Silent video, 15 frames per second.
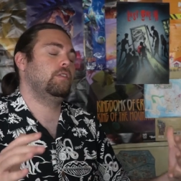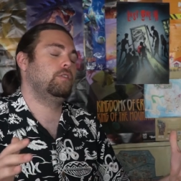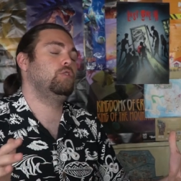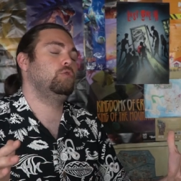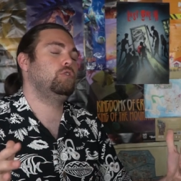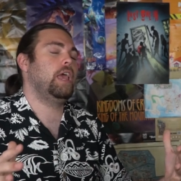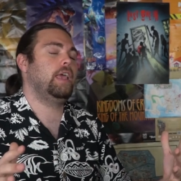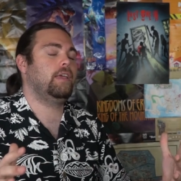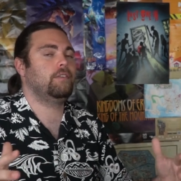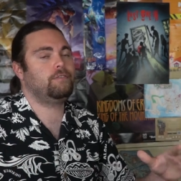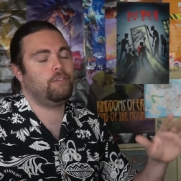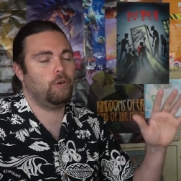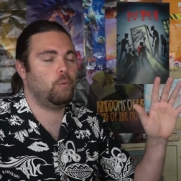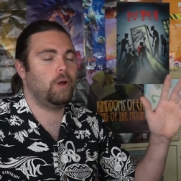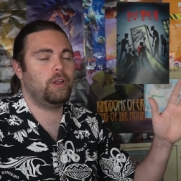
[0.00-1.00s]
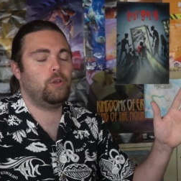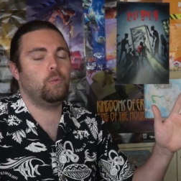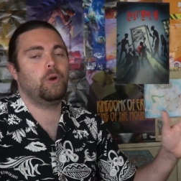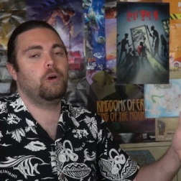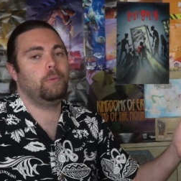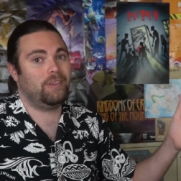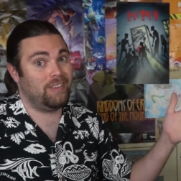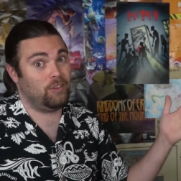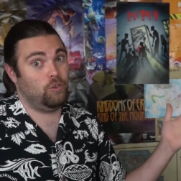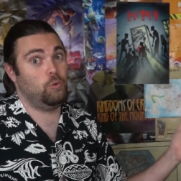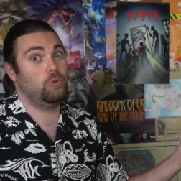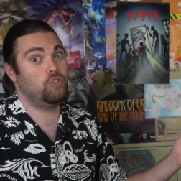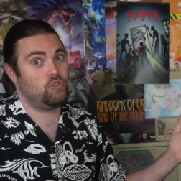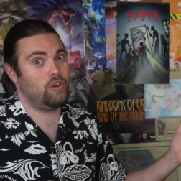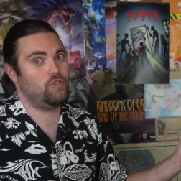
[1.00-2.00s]
Do take it for what you will because I
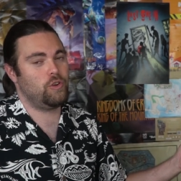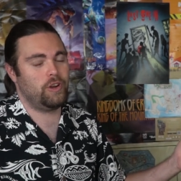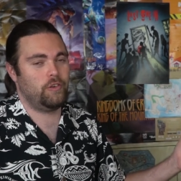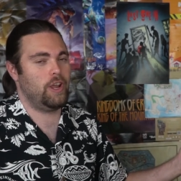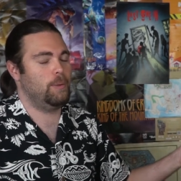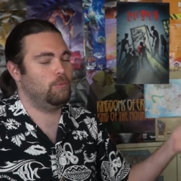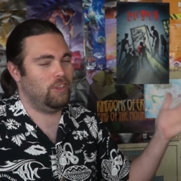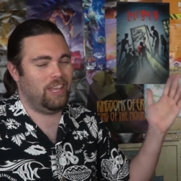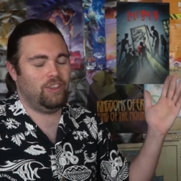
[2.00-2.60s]
do enjoy traitor games